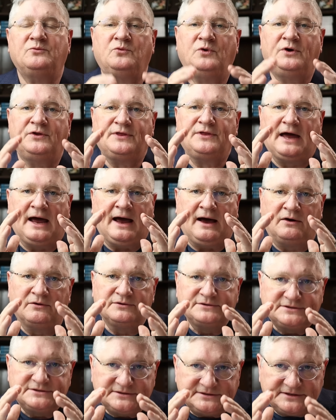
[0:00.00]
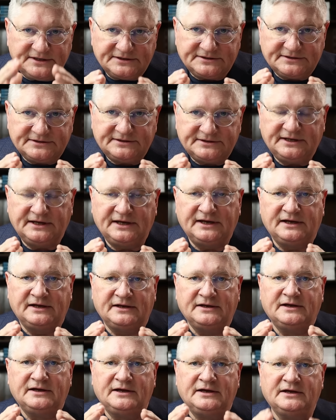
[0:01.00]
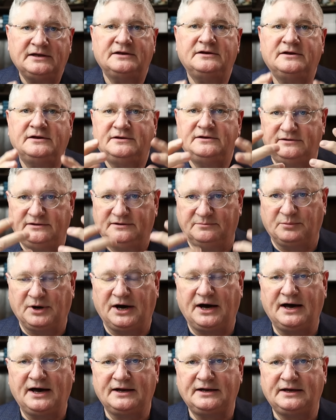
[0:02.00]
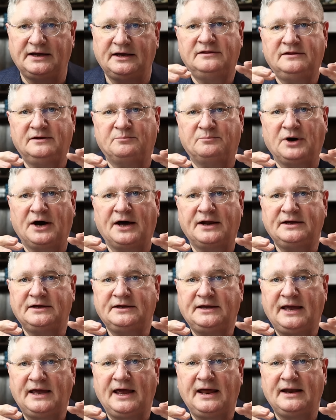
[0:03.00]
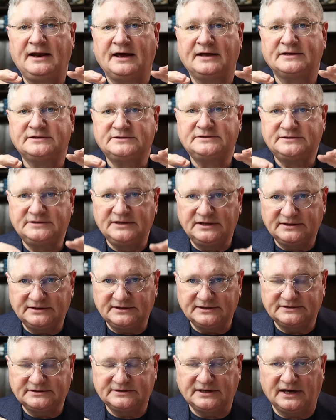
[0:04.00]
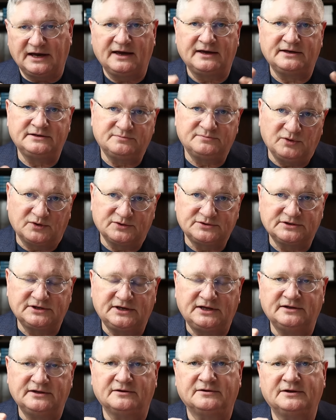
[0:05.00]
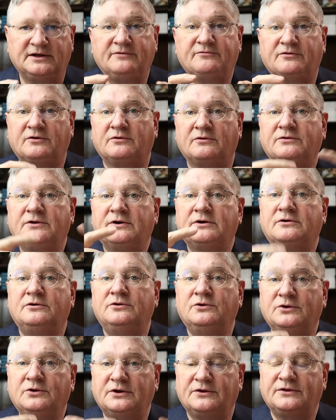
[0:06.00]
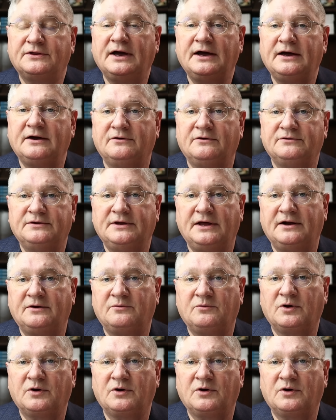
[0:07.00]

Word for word: Without cysteine in the body, the body cannot synthesize, mostly in the liver, the glutathione that it